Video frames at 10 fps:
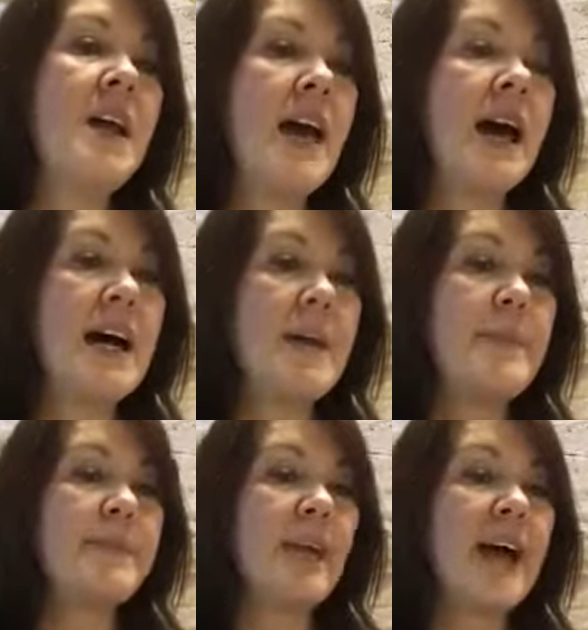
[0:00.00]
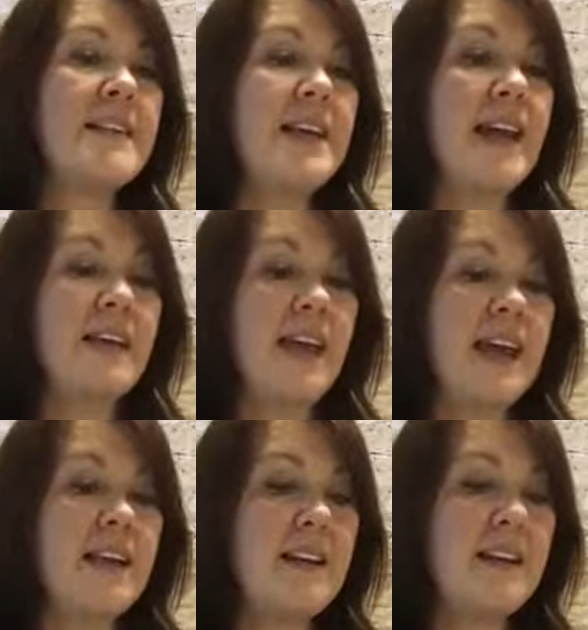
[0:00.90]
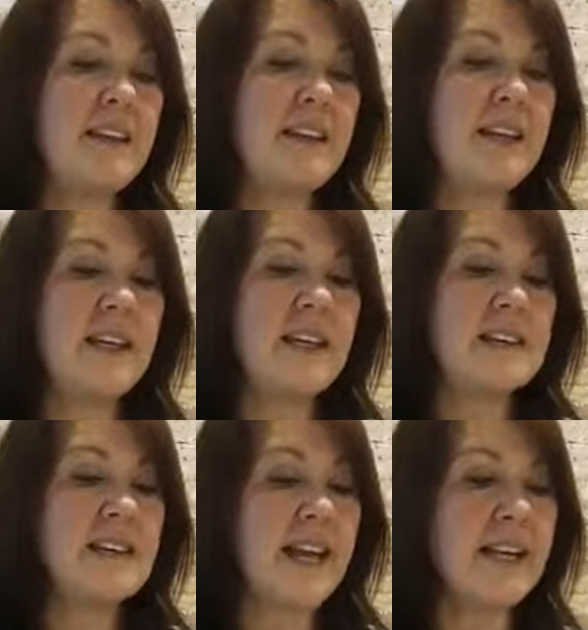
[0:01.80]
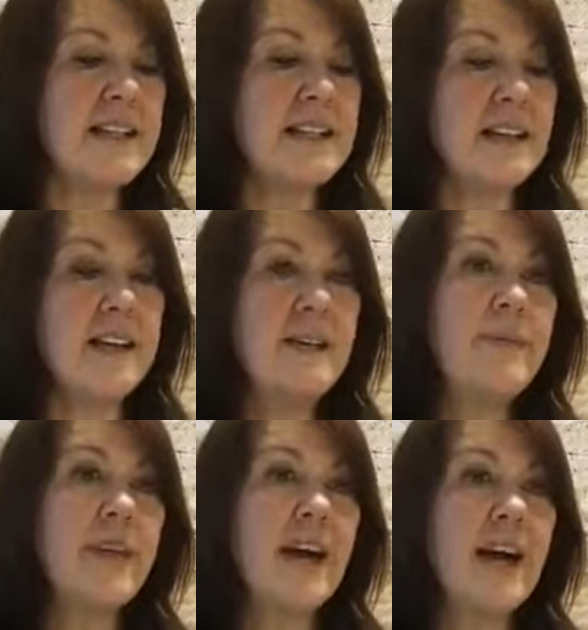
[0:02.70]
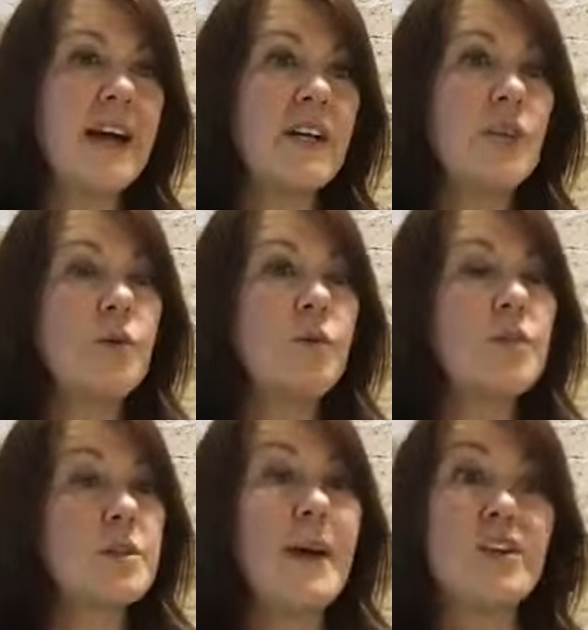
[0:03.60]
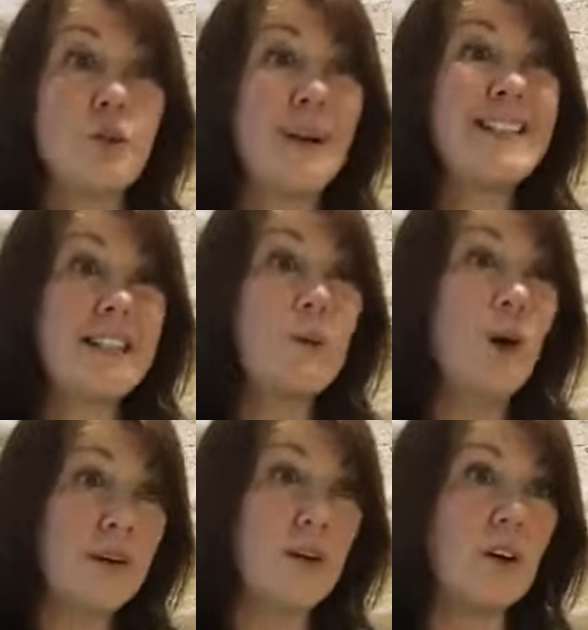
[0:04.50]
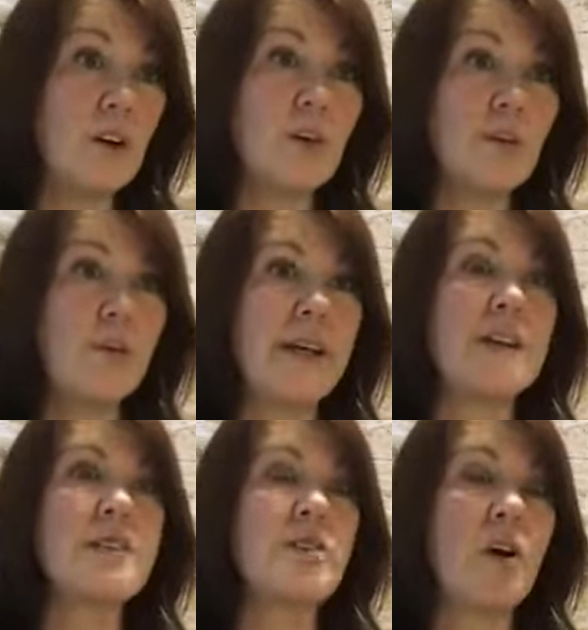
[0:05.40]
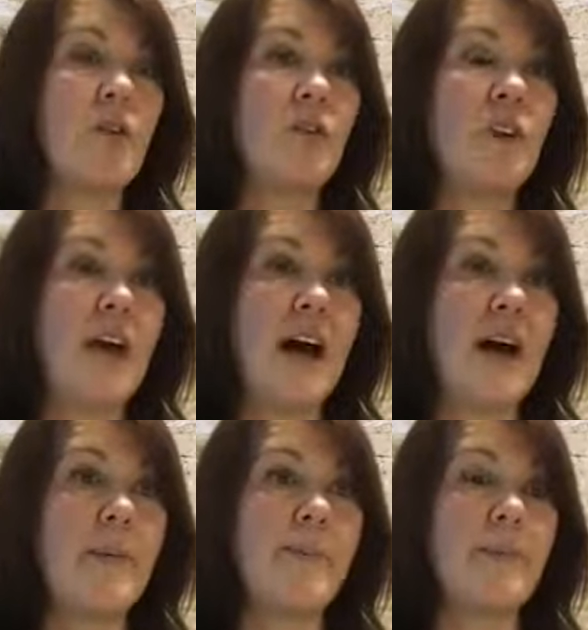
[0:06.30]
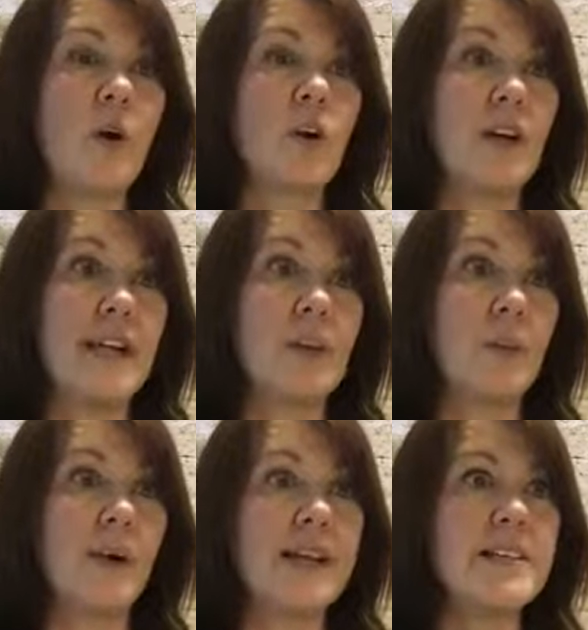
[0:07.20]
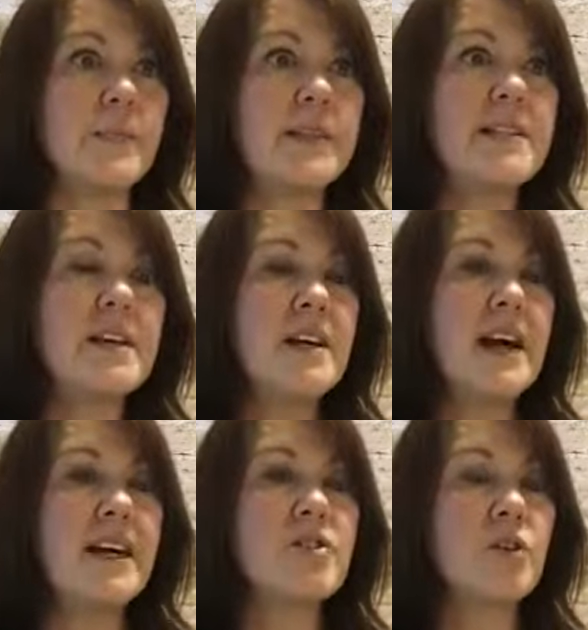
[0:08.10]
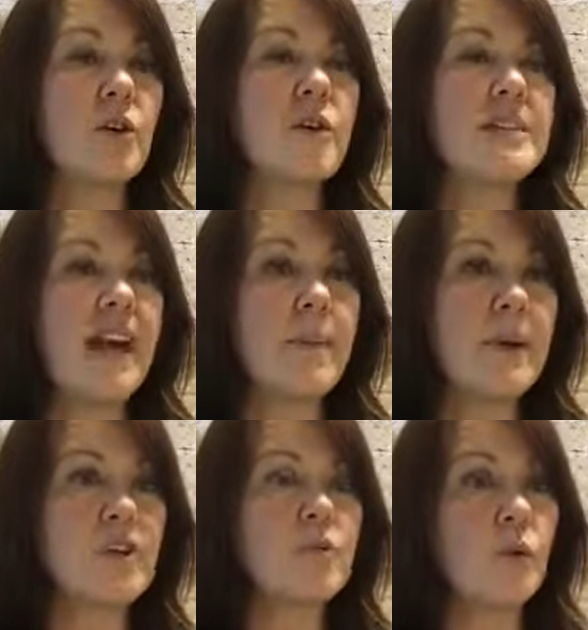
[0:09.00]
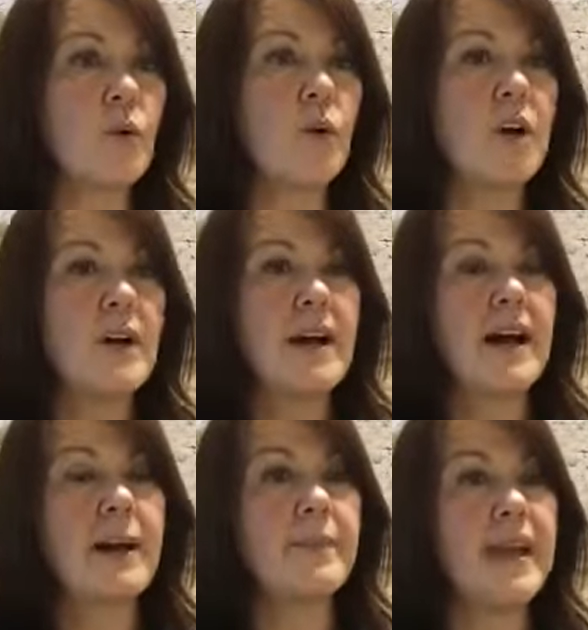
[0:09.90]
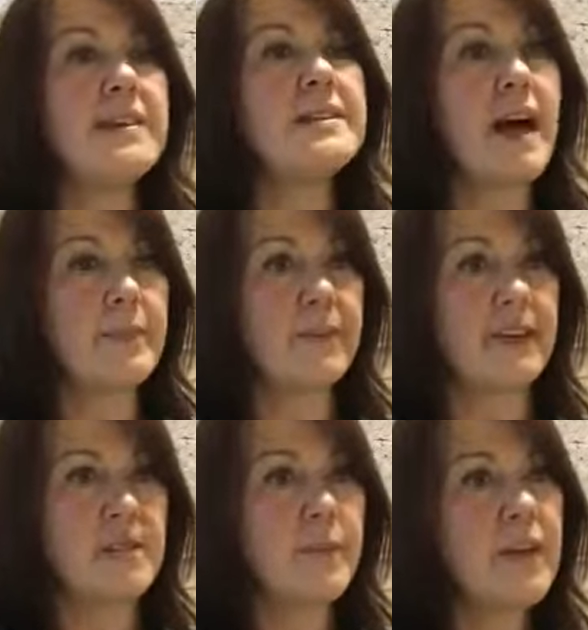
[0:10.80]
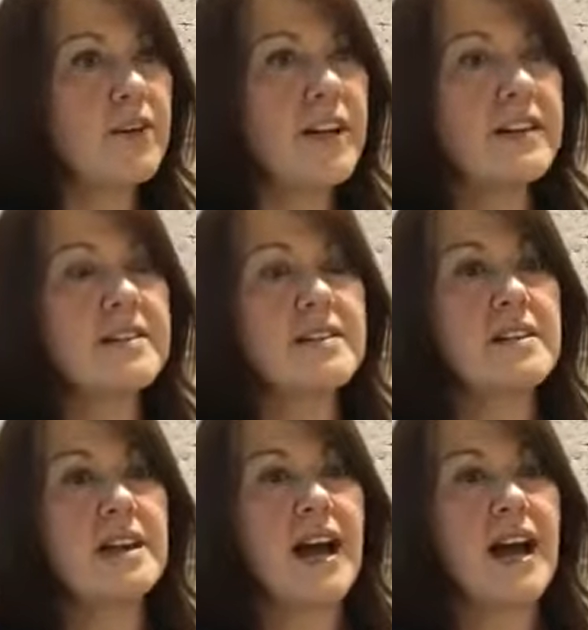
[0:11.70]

And then in the second year, you spend 21 of the weeks on clinical placement, and so you're going to get much more in-depth experience.